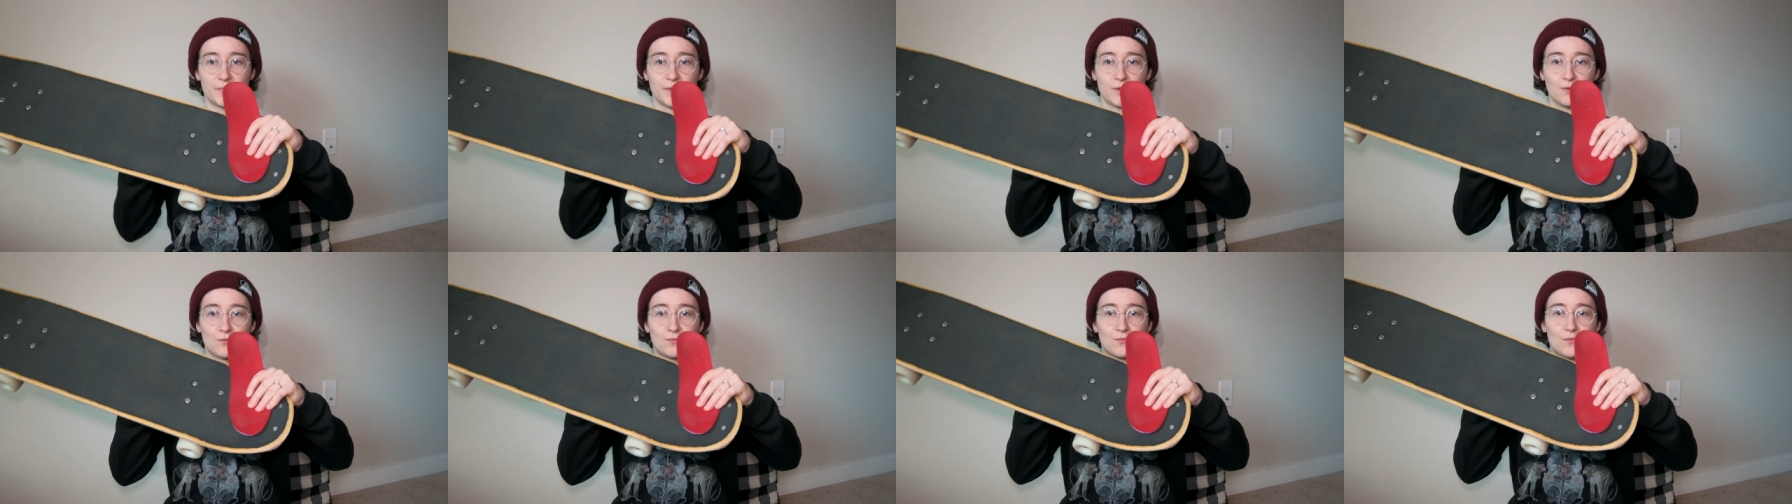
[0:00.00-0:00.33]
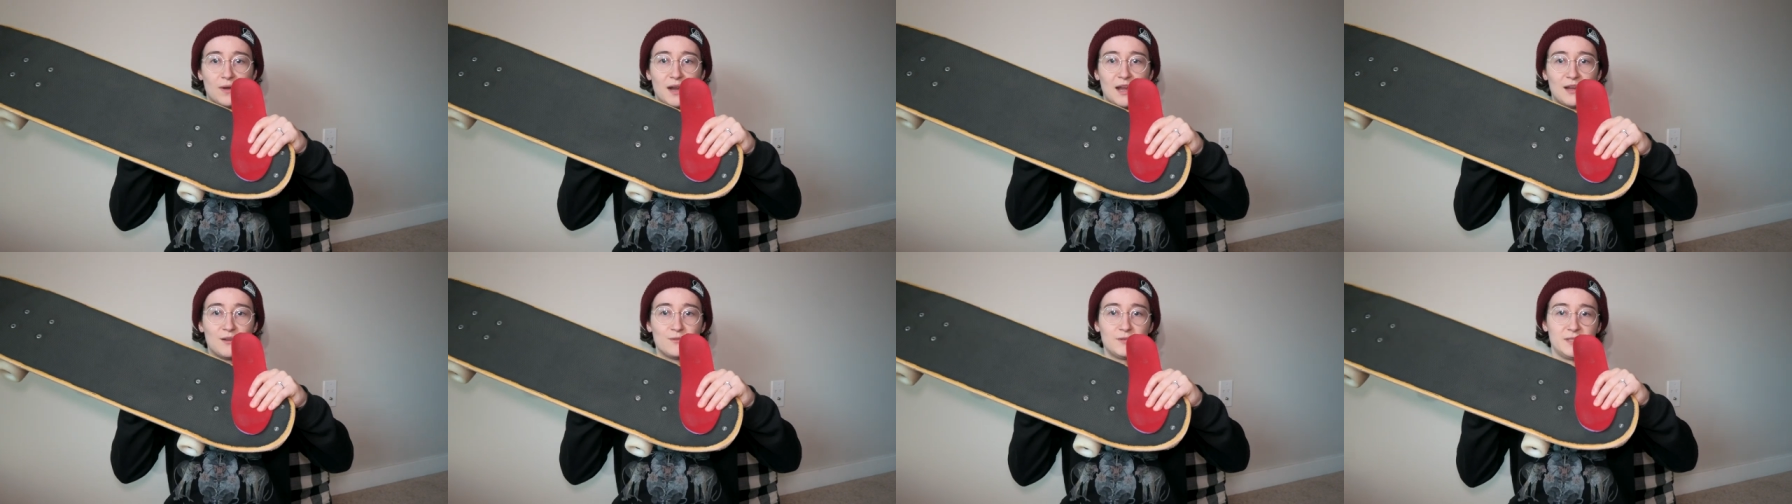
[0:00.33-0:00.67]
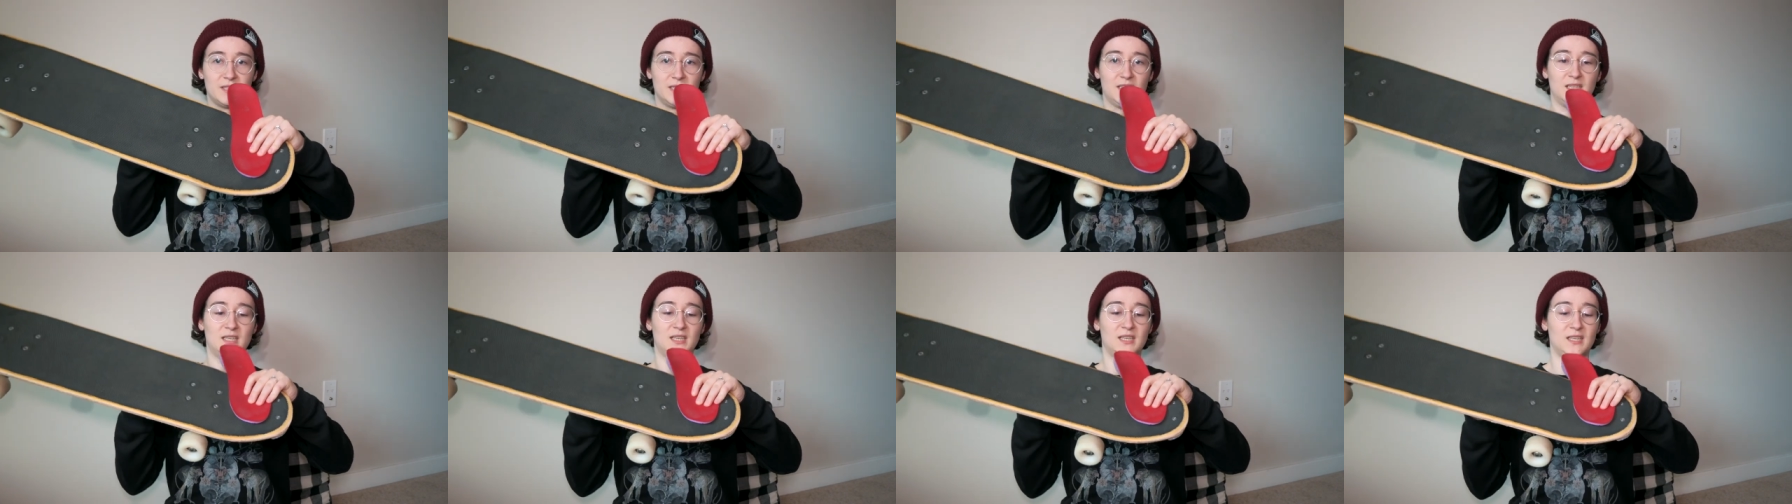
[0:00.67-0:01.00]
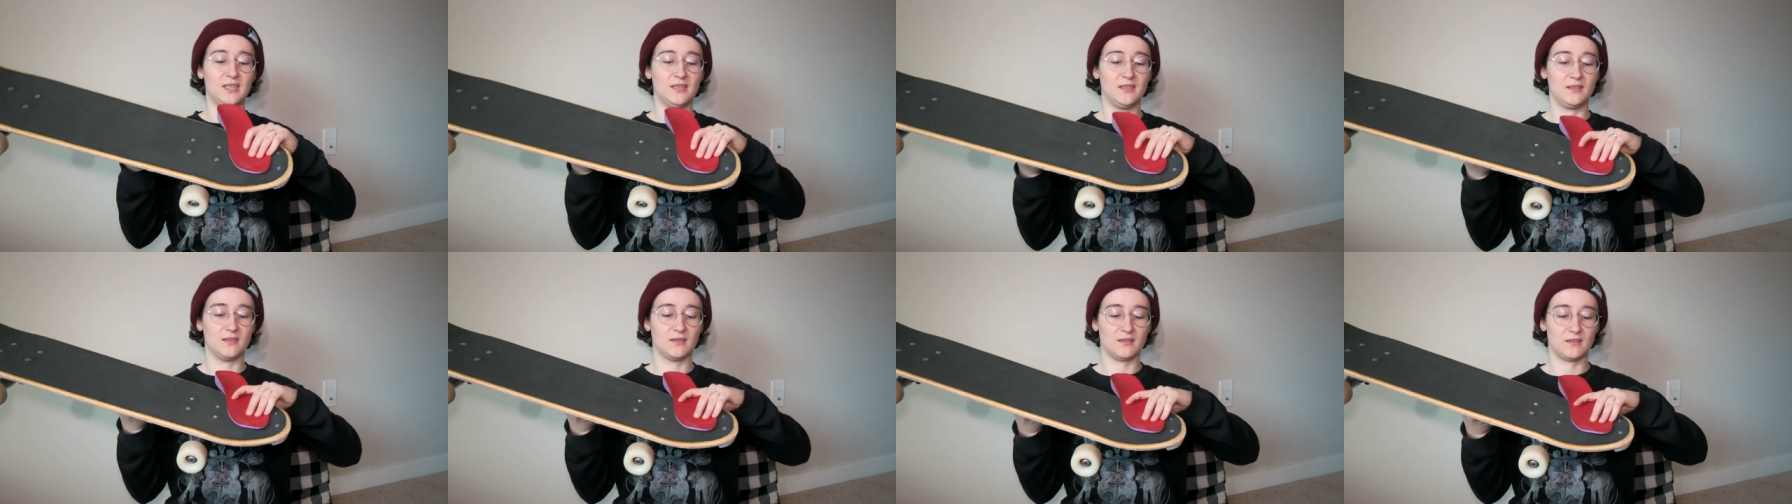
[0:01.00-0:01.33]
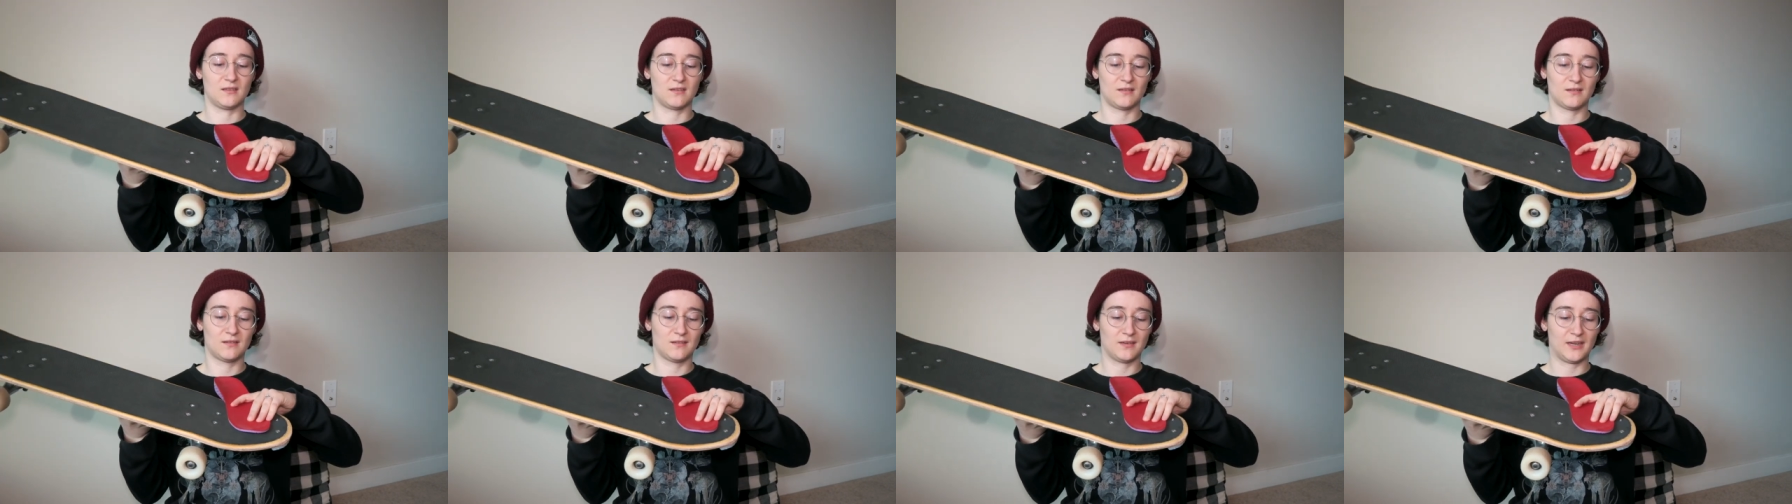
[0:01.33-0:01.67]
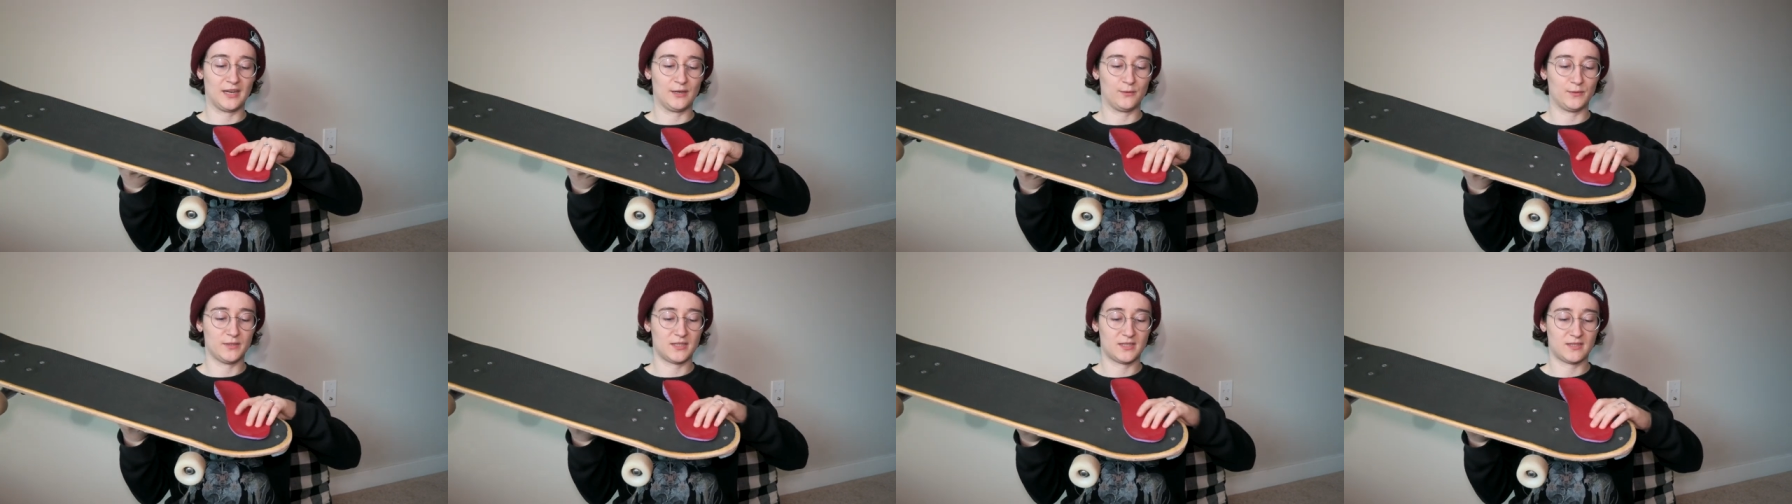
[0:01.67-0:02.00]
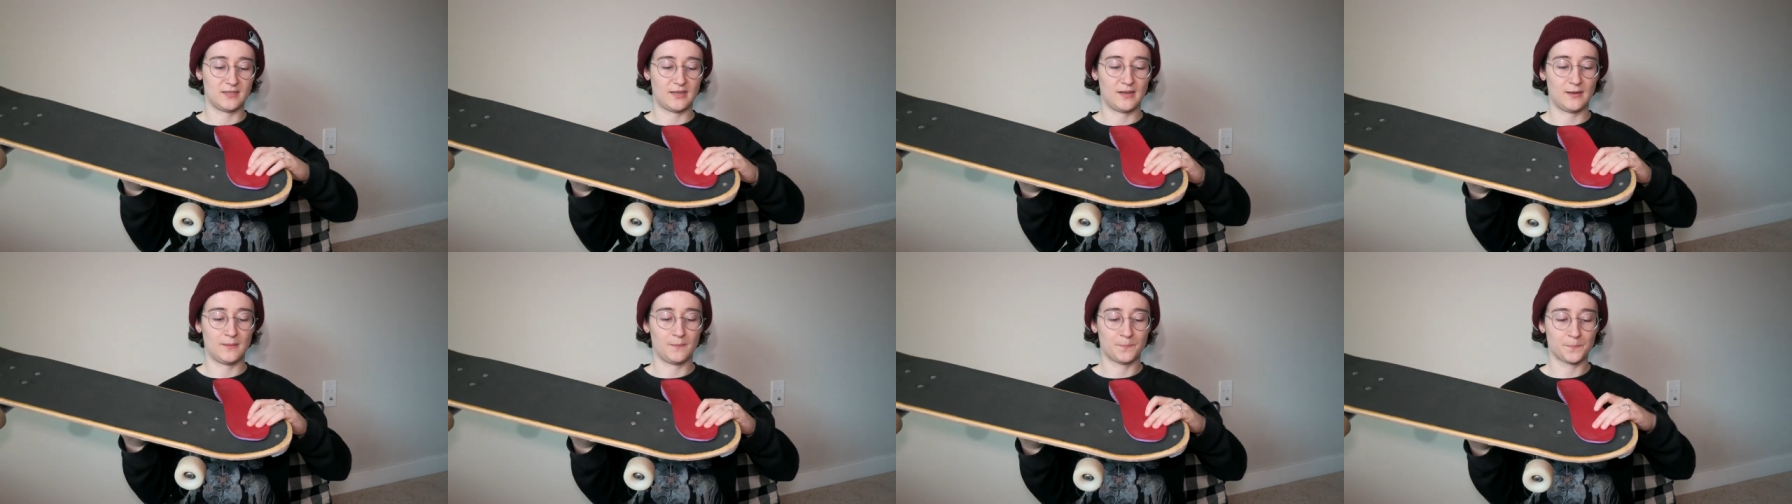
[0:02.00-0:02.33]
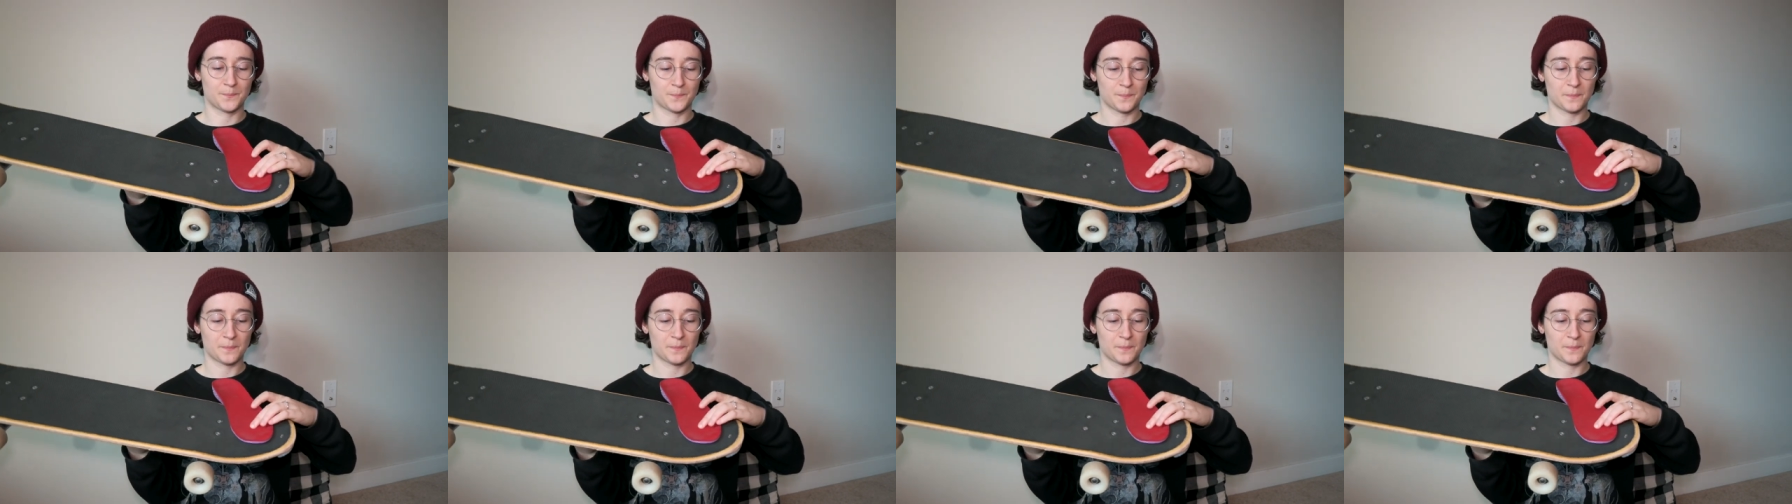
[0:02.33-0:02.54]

around here, I would say.